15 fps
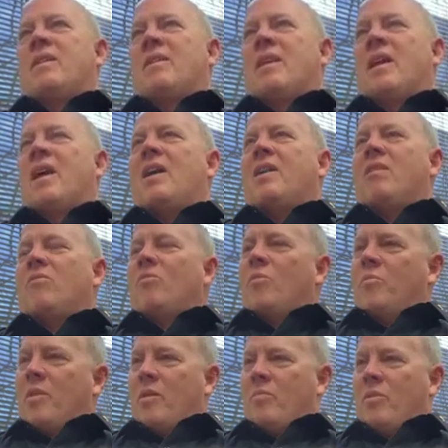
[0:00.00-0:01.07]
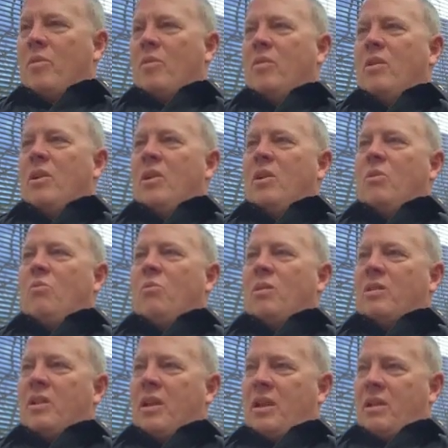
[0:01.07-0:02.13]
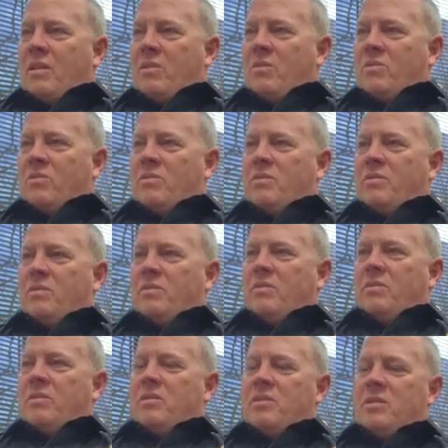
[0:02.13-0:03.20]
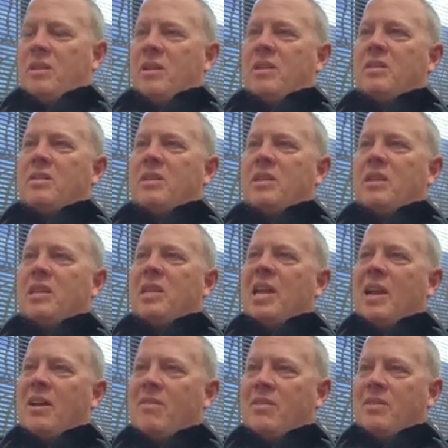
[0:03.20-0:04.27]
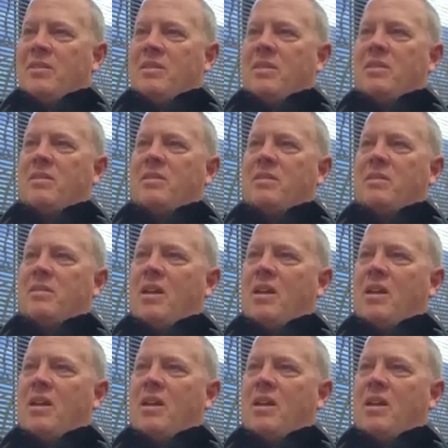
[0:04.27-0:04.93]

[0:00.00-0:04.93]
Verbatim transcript: that I can remember where towns citizen, county citizen,